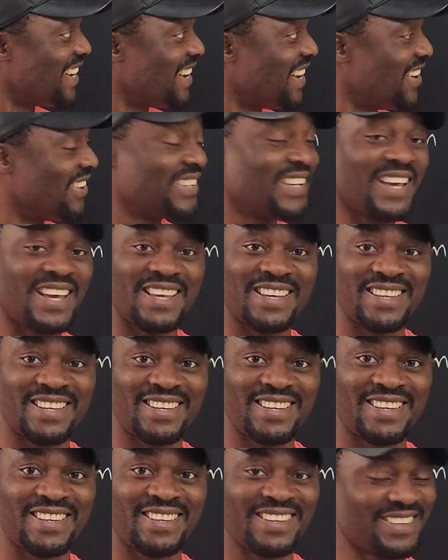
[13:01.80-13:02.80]
Okay,
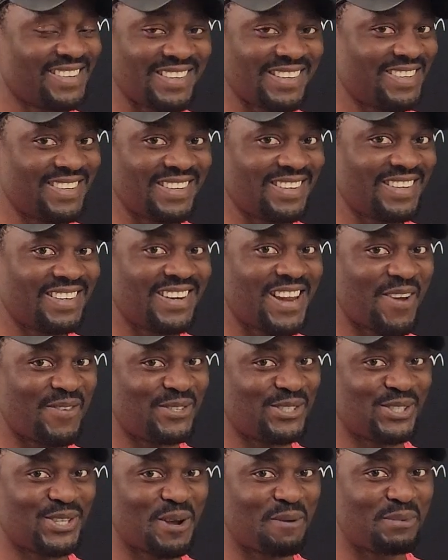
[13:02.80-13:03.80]
never
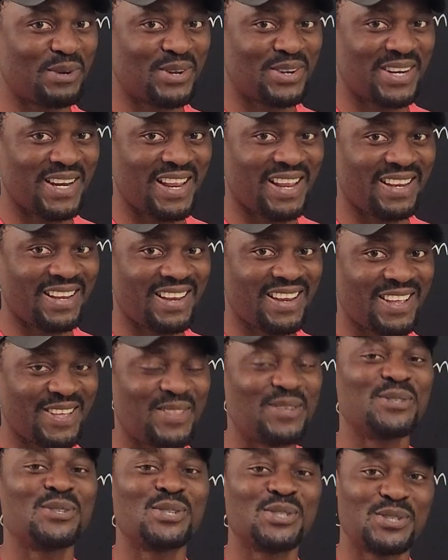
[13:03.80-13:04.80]
stop learning.
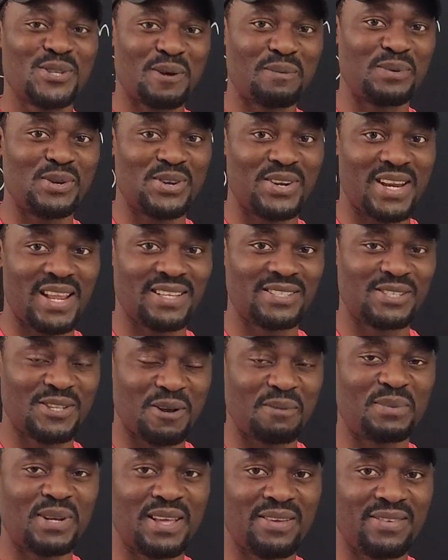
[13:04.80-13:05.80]
Those who stop learning,
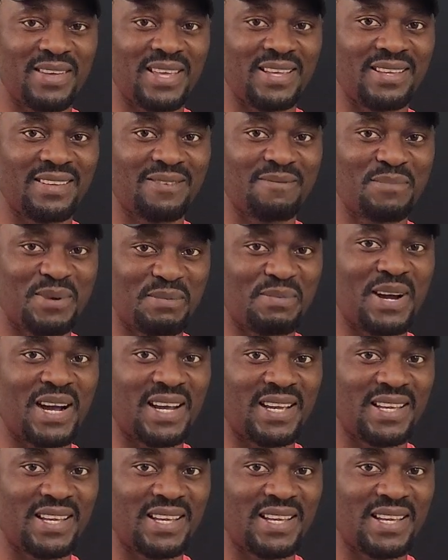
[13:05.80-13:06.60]
stop living. Bye-bye.